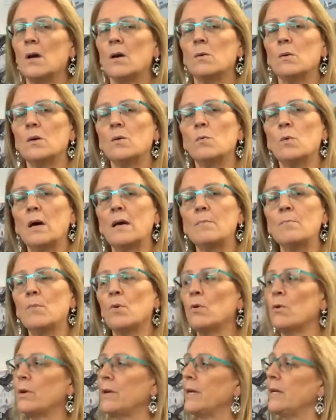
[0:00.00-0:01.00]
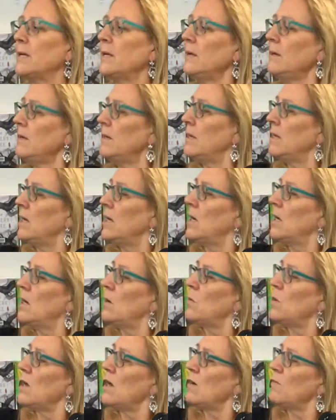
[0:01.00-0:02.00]
Well, one morning,
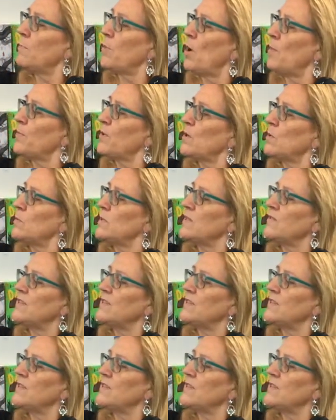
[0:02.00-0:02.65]
while Popcorn was